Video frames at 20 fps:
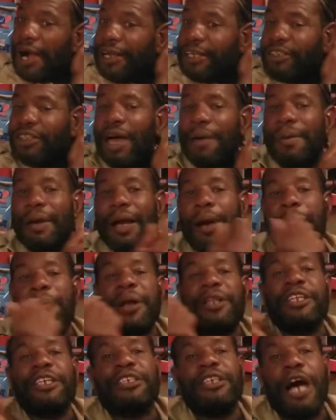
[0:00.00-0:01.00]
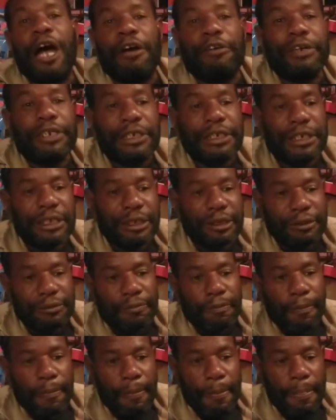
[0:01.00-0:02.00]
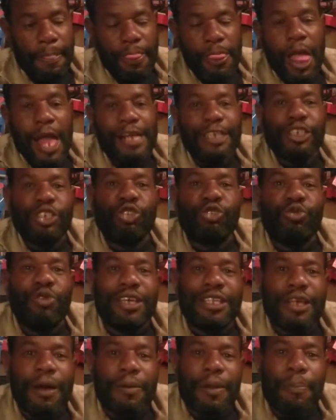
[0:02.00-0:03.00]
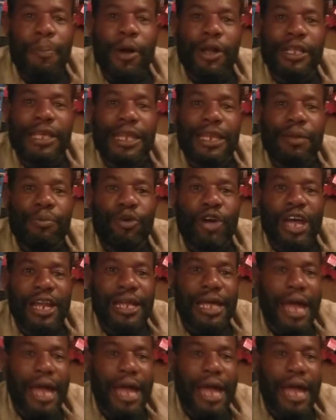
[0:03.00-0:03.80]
So I make a potty sandwich. Squeeze up the potty in the bread.